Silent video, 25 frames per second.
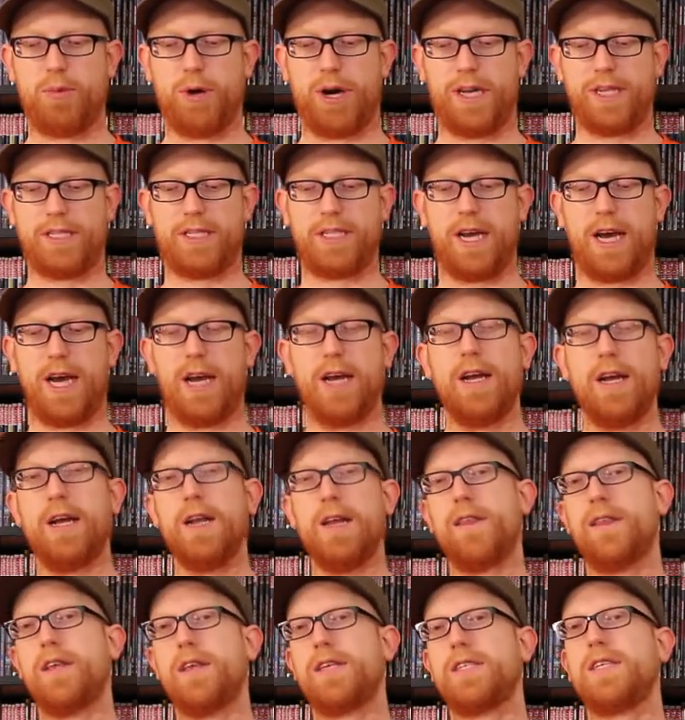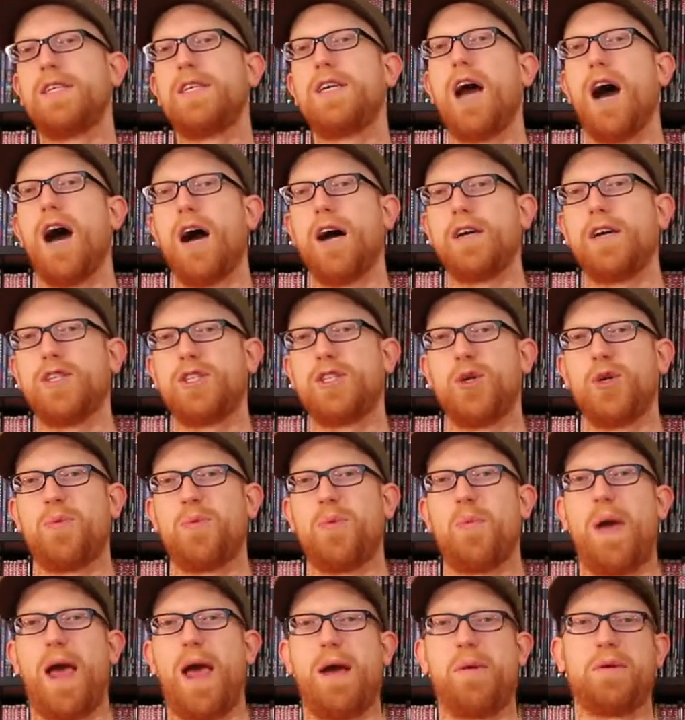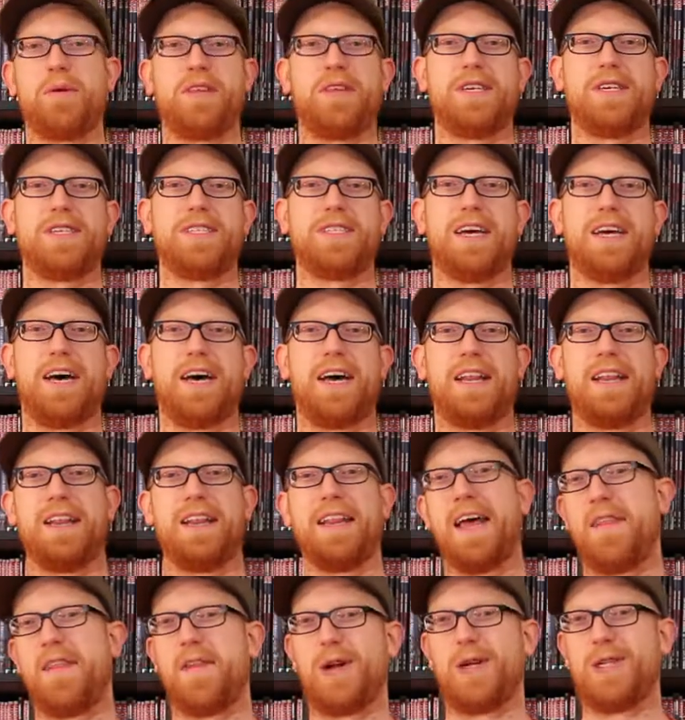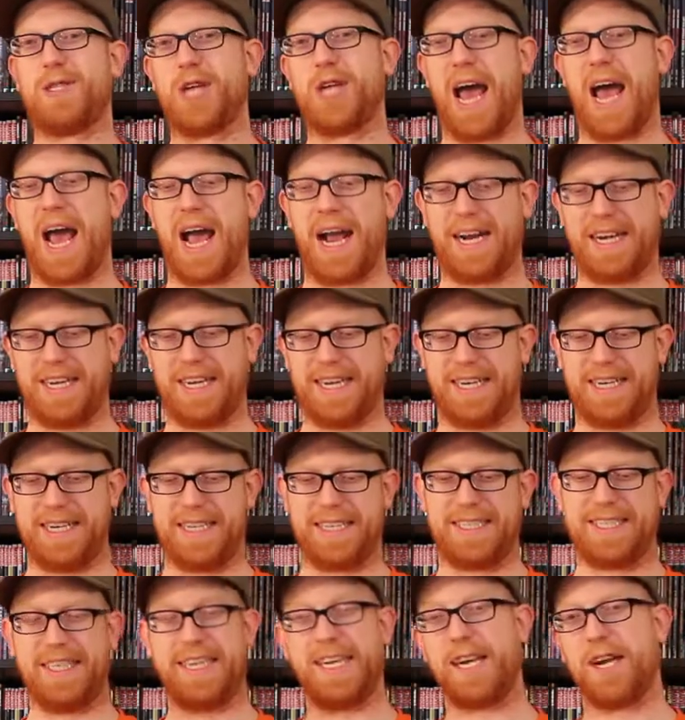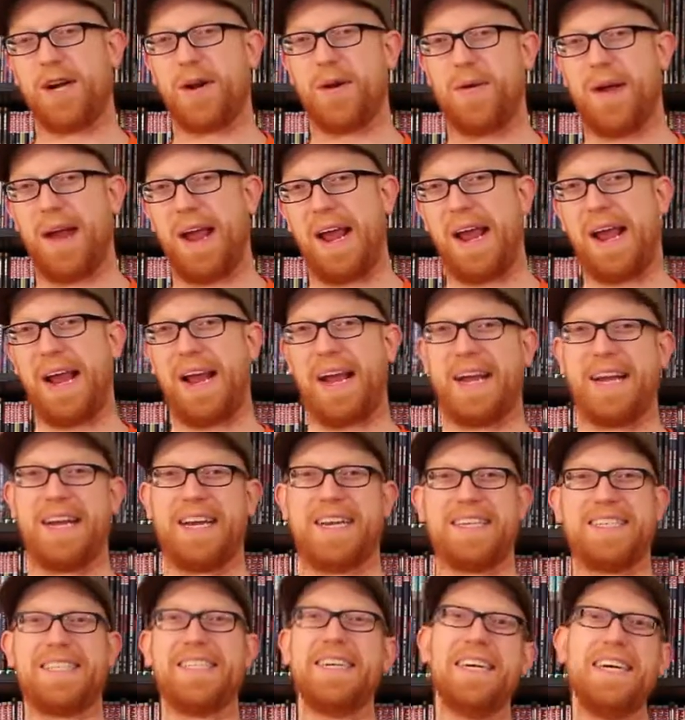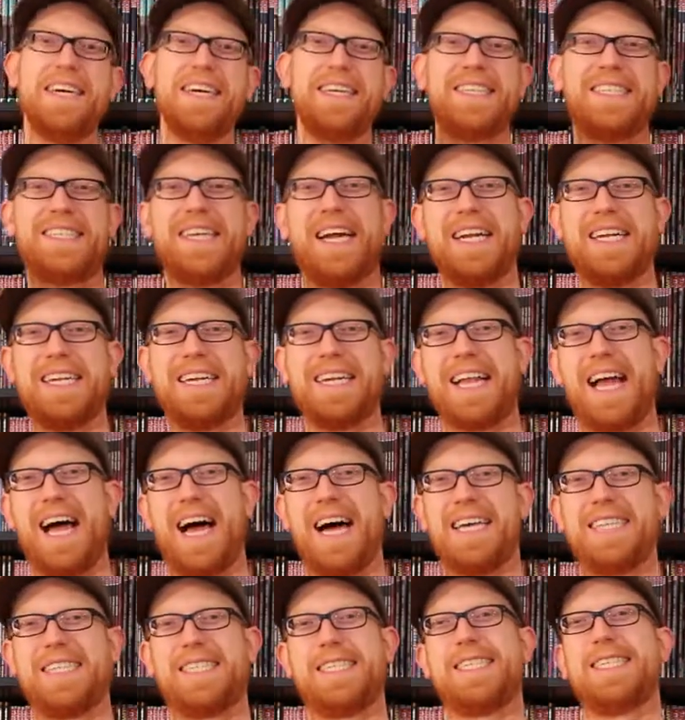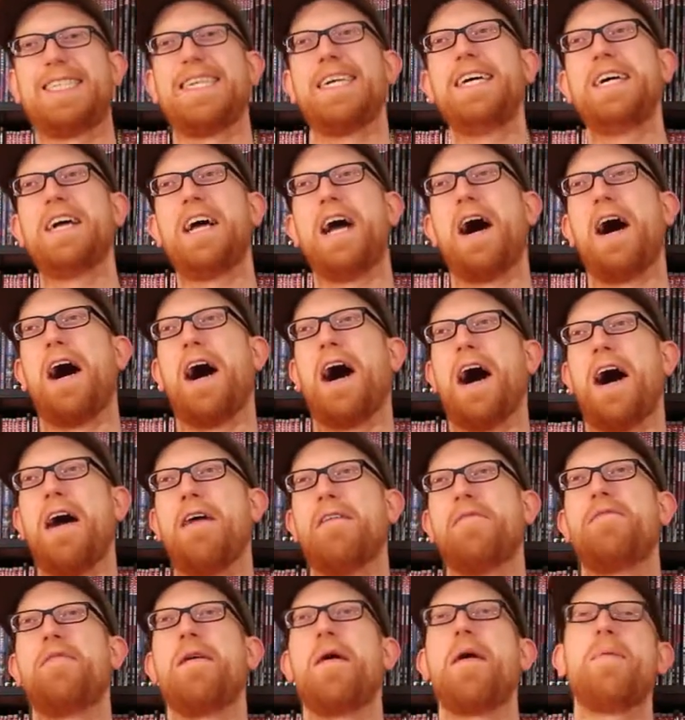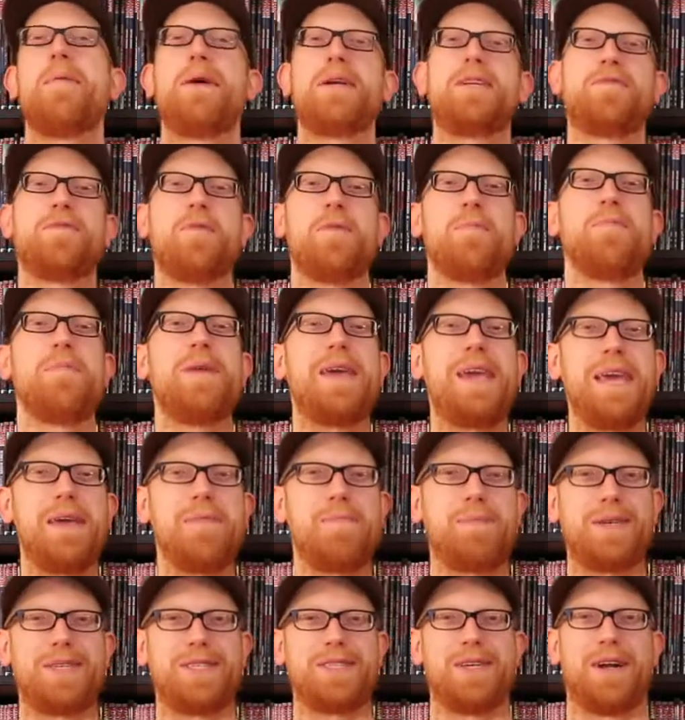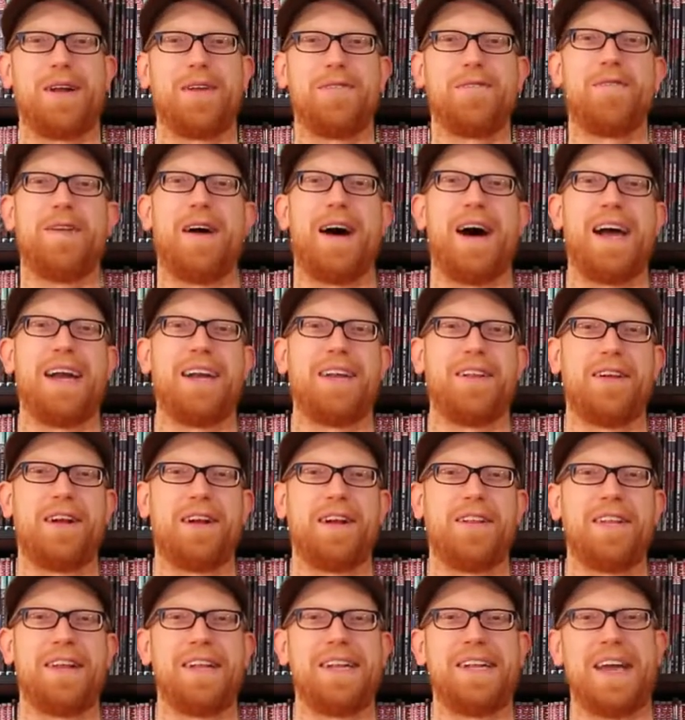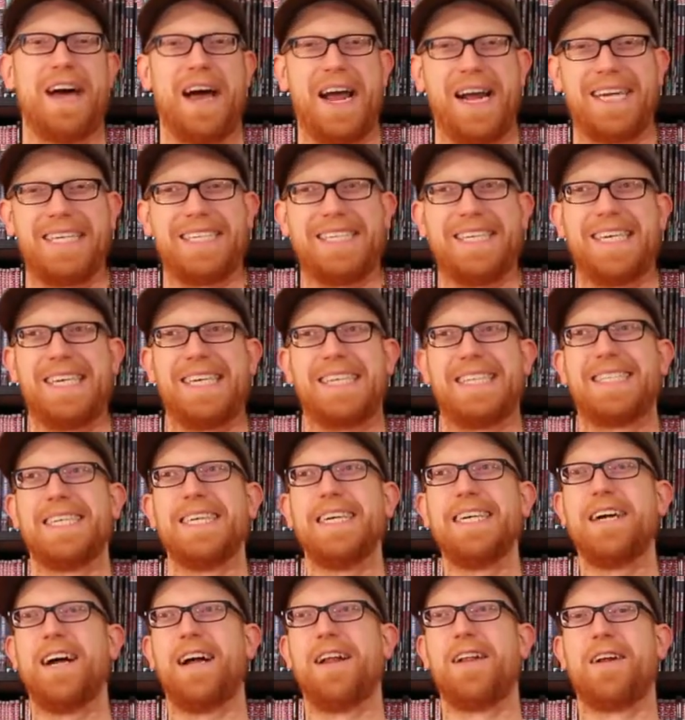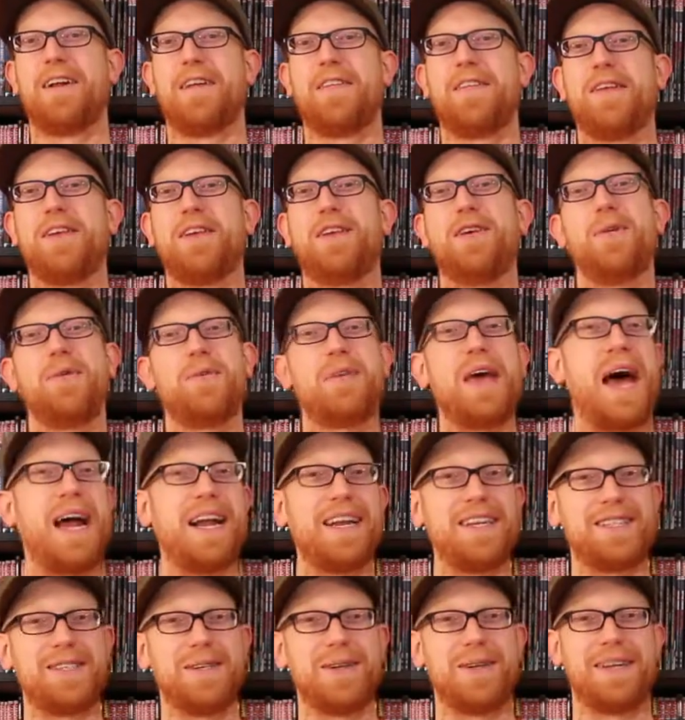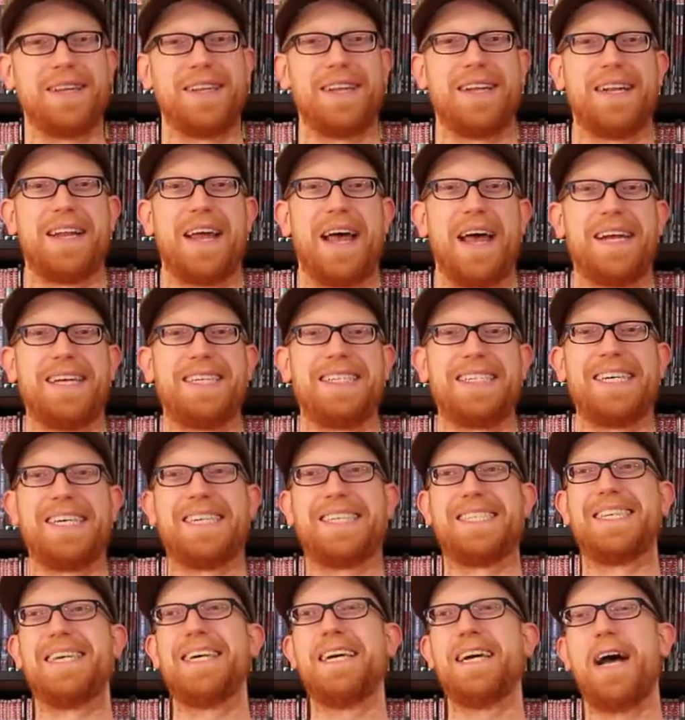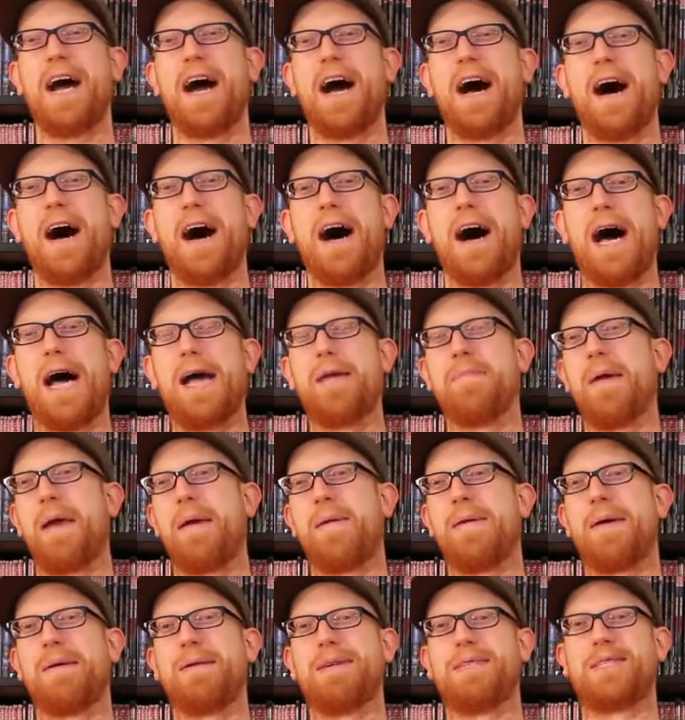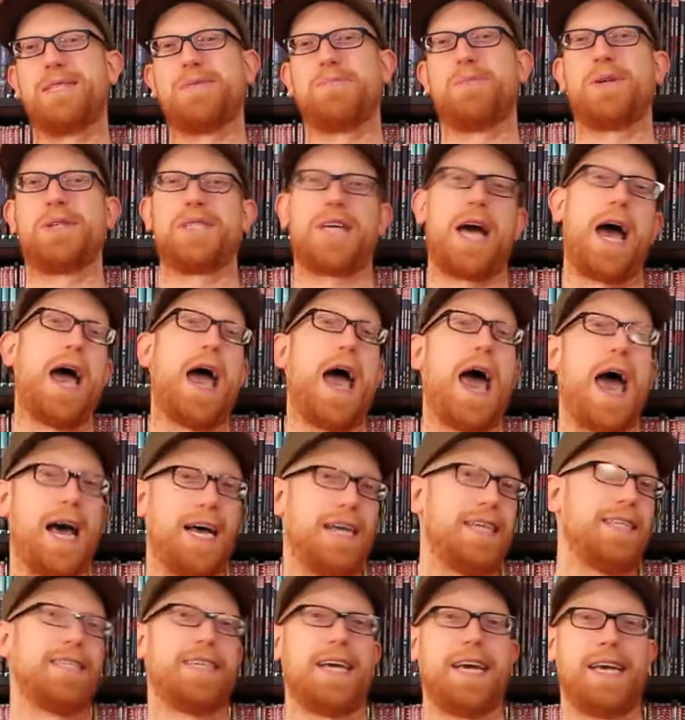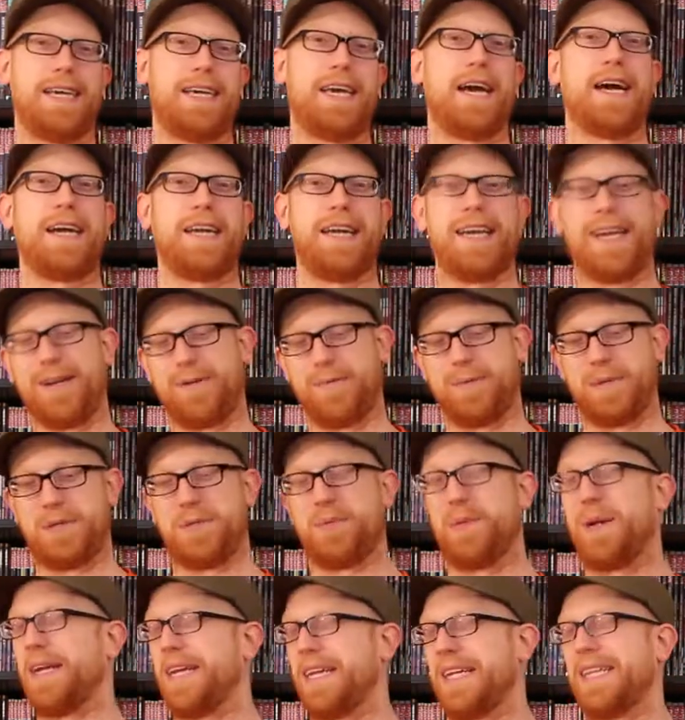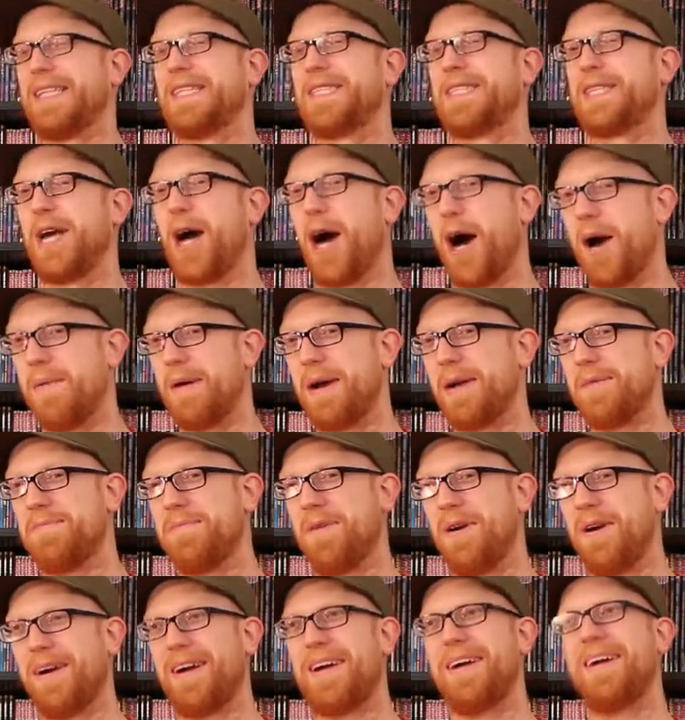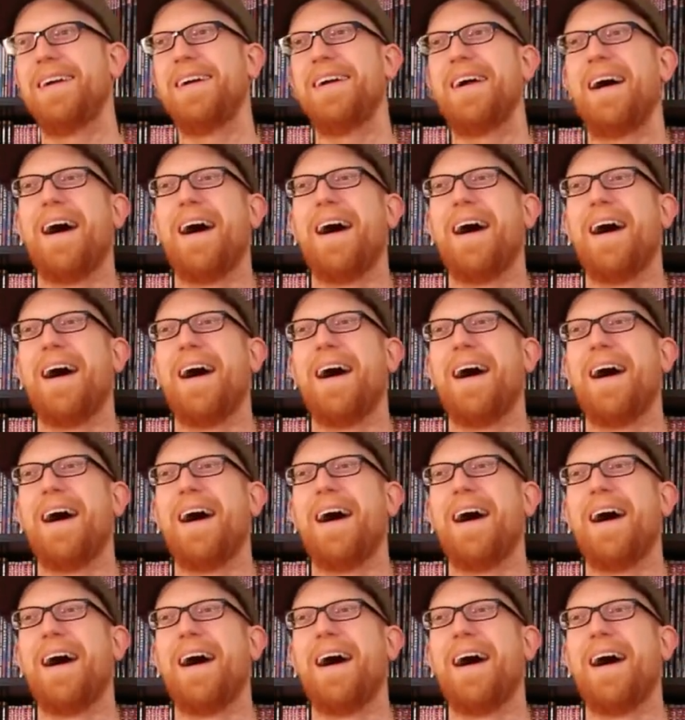but uh, this young Superman with his uh, leather jacket and his earring and his sunglasses, uh, very much for me personified a lot of the nineties, a lot of the youth attitude in the nineties, uh, and maybe that was just because I, as a young kid, was reading this comic book.